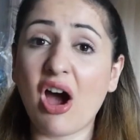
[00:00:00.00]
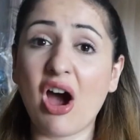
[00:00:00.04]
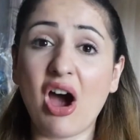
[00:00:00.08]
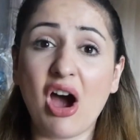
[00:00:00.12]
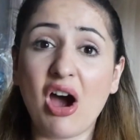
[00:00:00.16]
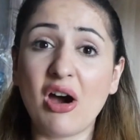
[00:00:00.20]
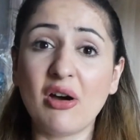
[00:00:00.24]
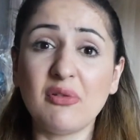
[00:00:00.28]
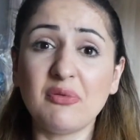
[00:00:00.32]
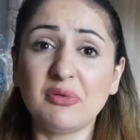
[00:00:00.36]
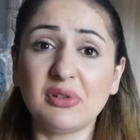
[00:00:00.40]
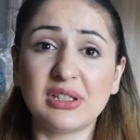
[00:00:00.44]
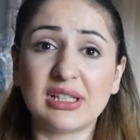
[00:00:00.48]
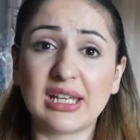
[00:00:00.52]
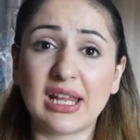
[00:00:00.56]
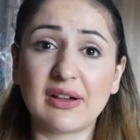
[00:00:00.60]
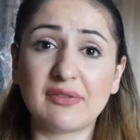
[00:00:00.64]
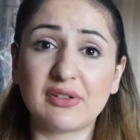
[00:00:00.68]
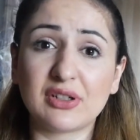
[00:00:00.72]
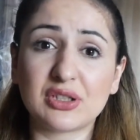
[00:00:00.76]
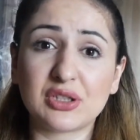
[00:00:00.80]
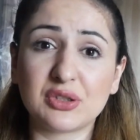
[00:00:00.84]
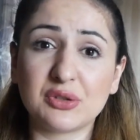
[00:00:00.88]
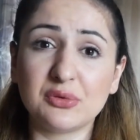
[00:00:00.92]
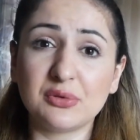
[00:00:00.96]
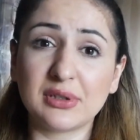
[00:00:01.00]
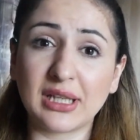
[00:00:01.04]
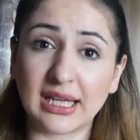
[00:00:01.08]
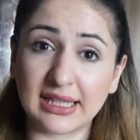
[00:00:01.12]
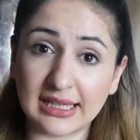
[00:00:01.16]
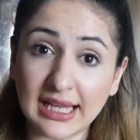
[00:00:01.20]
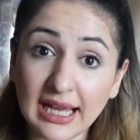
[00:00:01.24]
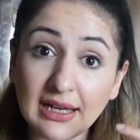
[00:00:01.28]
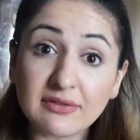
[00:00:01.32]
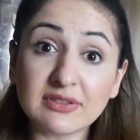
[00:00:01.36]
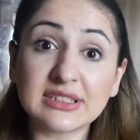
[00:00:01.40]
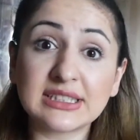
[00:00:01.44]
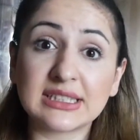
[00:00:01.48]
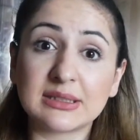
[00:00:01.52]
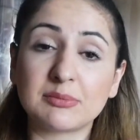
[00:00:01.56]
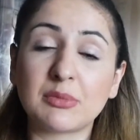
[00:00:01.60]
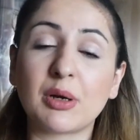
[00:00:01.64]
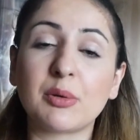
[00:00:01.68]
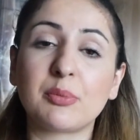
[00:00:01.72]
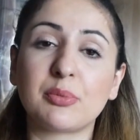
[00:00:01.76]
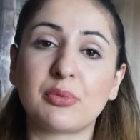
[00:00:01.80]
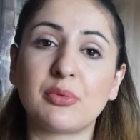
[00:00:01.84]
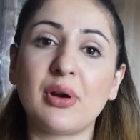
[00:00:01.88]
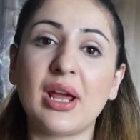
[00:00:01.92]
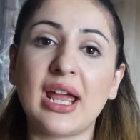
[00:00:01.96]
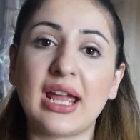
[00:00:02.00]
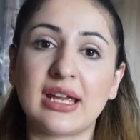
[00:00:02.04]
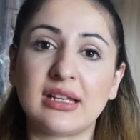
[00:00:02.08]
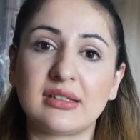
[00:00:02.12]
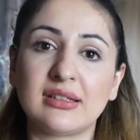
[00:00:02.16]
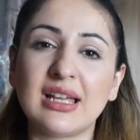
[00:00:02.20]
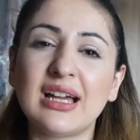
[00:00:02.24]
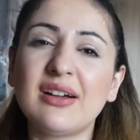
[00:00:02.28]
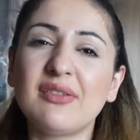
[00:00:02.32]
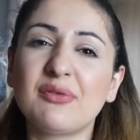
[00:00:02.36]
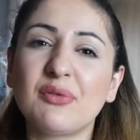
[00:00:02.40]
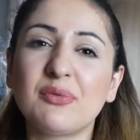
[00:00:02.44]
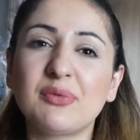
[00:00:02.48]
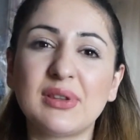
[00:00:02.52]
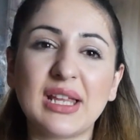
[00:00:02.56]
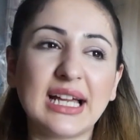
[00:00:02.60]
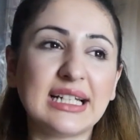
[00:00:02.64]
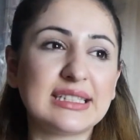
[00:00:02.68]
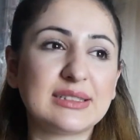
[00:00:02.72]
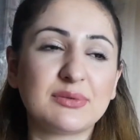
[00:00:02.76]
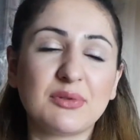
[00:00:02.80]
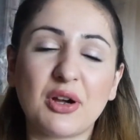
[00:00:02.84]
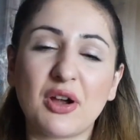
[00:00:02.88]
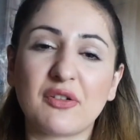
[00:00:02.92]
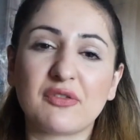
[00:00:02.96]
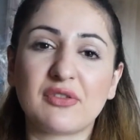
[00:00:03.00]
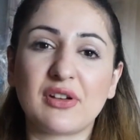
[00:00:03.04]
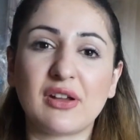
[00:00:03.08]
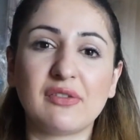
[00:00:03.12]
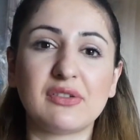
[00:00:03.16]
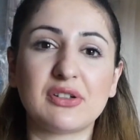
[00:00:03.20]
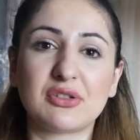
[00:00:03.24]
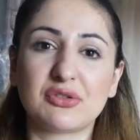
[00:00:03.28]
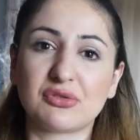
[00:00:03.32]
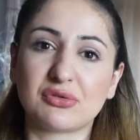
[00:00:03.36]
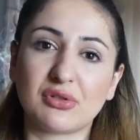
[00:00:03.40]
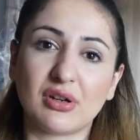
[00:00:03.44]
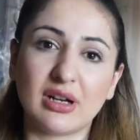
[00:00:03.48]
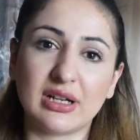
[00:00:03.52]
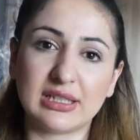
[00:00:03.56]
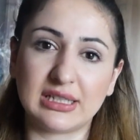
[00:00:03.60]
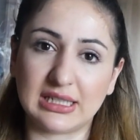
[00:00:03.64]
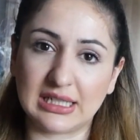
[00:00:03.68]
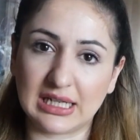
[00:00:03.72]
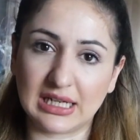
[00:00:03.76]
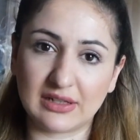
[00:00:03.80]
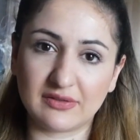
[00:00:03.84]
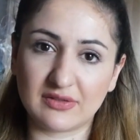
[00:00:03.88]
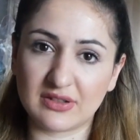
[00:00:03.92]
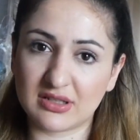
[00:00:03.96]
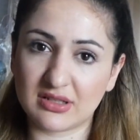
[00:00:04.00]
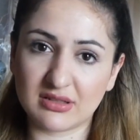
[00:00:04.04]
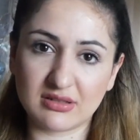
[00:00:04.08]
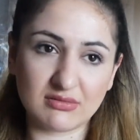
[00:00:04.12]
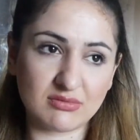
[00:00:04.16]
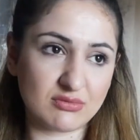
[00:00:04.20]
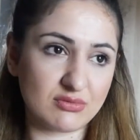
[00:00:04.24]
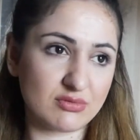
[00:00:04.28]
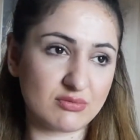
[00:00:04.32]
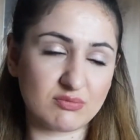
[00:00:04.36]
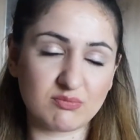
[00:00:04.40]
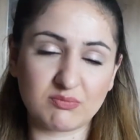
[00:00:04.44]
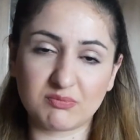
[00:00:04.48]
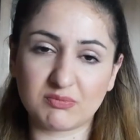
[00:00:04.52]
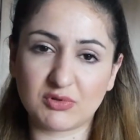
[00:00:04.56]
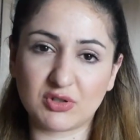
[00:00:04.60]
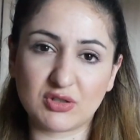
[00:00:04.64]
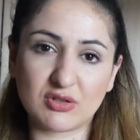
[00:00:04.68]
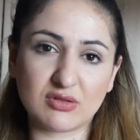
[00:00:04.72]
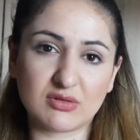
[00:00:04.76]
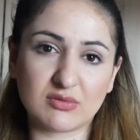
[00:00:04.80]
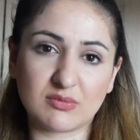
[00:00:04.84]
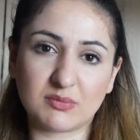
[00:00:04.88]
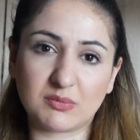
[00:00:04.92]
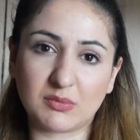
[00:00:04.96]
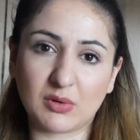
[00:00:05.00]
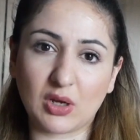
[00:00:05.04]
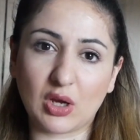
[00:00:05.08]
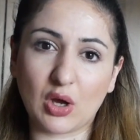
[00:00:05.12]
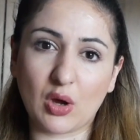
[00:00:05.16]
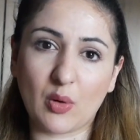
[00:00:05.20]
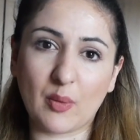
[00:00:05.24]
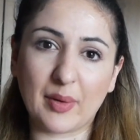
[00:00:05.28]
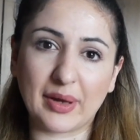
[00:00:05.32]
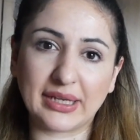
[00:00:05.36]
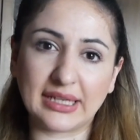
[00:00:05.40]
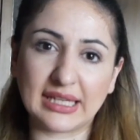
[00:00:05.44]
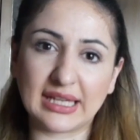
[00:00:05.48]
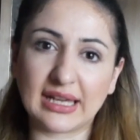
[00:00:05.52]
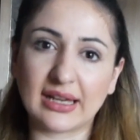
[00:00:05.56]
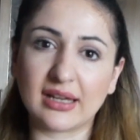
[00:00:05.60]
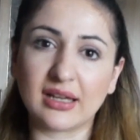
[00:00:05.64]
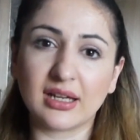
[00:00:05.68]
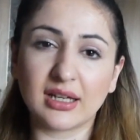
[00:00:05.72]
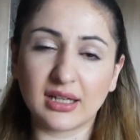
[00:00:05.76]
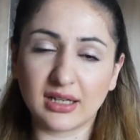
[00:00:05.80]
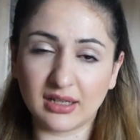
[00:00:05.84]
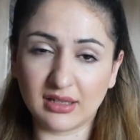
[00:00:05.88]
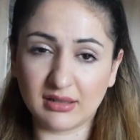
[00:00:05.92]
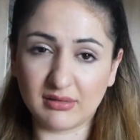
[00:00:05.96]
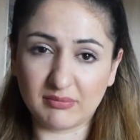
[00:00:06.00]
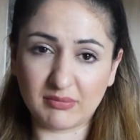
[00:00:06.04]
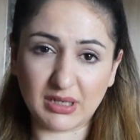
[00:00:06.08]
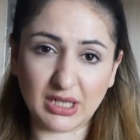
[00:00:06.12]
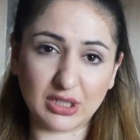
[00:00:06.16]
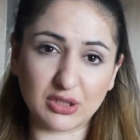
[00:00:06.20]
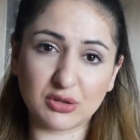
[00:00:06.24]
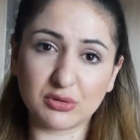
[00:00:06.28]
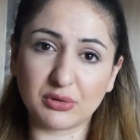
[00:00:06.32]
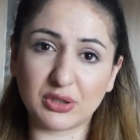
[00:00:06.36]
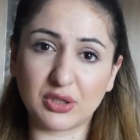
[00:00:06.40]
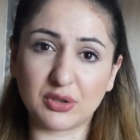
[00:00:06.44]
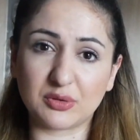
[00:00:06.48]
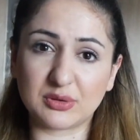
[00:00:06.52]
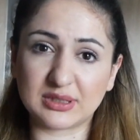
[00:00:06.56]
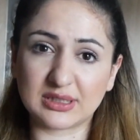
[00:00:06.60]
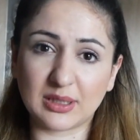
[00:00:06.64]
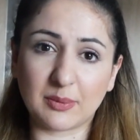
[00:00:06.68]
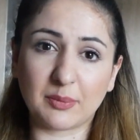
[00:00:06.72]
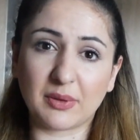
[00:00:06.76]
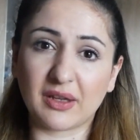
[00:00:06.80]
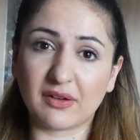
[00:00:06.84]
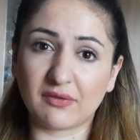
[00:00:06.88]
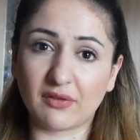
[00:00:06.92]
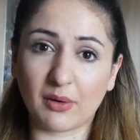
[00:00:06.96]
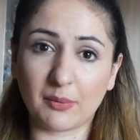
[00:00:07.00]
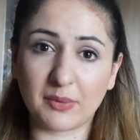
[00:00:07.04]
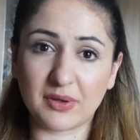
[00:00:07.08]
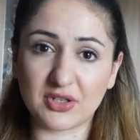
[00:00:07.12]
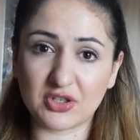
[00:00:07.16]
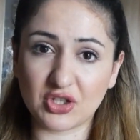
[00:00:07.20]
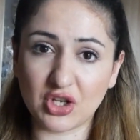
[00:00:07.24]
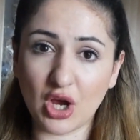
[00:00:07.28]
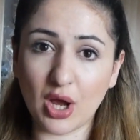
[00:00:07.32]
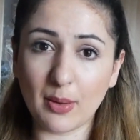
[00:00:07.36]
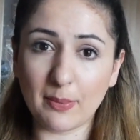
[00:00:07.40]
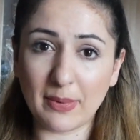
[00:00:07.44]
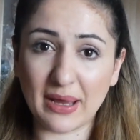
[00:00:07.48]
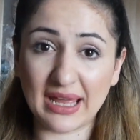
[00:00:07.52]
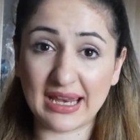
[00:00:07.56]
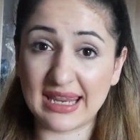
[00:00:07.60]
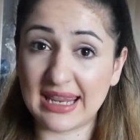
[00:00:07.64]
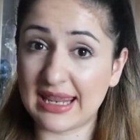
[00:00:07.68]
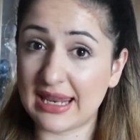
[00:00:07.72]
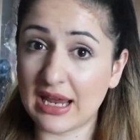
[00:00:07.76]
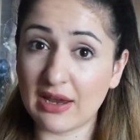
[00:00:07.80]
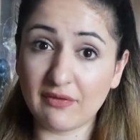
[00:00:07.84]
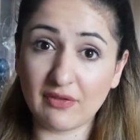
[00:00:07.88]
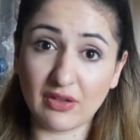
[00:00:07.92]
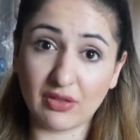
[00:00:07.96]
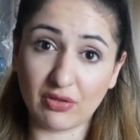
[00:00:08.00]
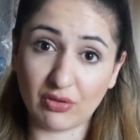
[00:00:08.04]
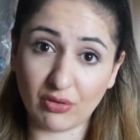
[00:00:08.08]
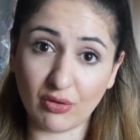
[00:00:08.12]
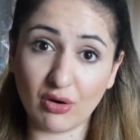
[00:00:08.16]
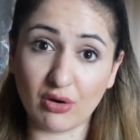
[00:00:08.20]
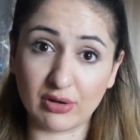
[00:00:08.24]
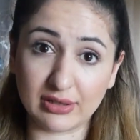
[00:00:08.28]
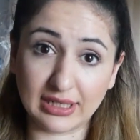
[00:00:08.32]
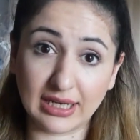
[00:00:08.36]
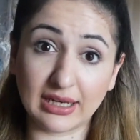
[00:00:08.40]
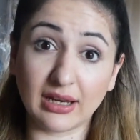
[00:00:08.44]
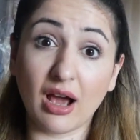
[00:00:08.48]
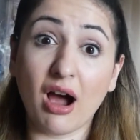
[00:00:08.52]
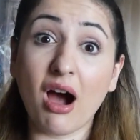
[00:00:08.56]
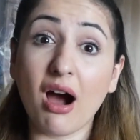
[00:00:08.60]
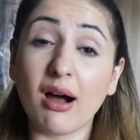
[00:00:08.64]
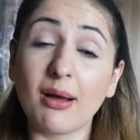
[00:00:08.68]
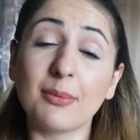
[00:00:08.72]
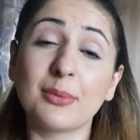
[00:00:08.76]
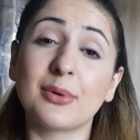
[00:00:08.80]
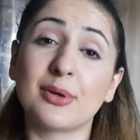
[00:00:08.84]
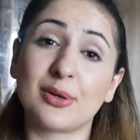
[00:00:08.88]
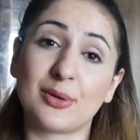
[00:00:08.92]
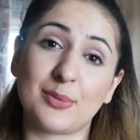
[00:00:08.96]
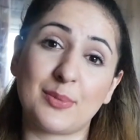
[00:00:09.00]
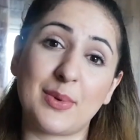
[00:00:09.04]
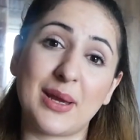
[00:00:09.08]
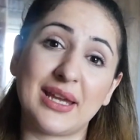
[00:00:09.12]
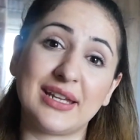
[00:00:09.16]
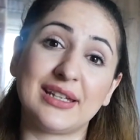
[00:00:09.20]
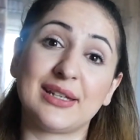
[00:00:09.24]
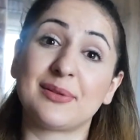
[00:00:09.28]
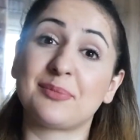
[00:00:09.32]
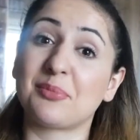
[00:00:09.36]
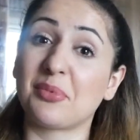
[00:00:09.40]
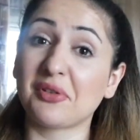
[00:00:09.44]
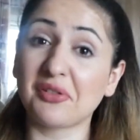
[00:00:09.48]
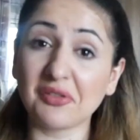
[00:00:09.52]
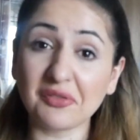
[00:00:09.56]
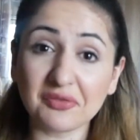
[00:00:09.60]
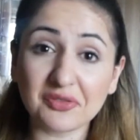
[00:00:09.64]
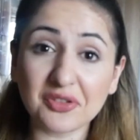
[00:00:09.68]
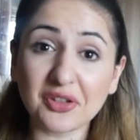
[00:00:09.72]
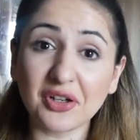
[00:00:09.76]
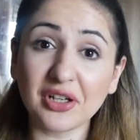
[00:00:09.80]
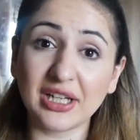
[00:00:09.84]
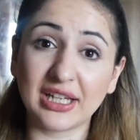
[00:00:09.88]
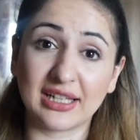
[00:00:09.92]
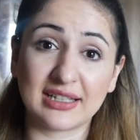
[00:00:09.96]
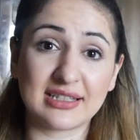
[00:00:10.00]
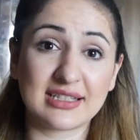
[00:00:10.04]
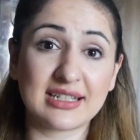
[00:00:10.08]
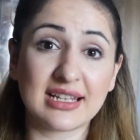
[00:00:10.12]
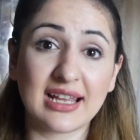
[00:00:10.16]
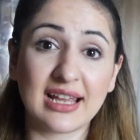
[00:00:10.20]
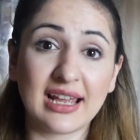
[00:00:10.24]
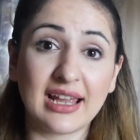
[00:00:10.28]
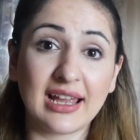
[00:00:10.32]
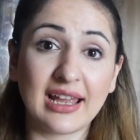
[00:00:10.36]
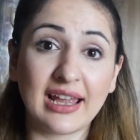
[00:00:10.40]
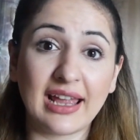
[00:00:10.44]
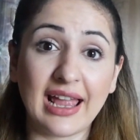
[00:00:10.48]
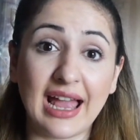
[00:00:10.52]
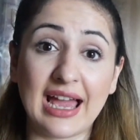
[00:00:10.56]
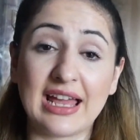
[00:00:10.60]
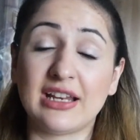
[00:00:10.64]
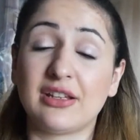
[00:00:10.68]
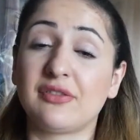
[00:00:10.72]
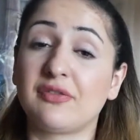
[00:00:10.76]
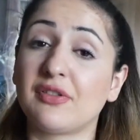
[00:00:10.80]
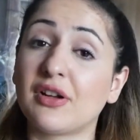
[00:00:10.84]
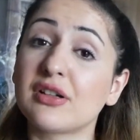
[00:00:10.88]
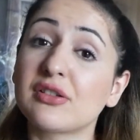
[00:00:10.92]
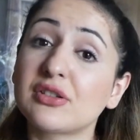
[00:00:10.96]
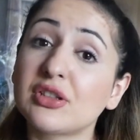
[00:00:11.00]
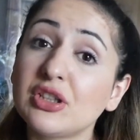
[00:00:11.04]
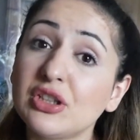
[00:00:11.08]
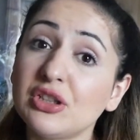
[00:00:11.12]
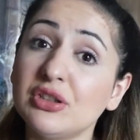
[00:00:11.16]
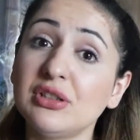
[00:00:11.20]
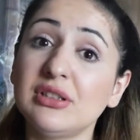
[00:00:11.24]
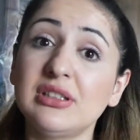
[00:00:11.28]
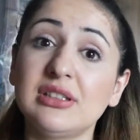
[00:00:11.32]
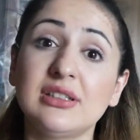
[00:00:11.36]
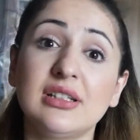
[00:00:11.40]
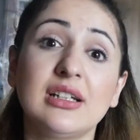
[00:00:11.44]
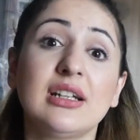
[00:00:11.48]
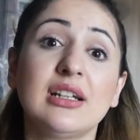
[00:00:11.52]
I would never do that. That was in my brain. That's why I've never tried it, and I was just go and get a cookie or something from the shop and never thought that I'm gonna bake it, but I've done it. And it felt good.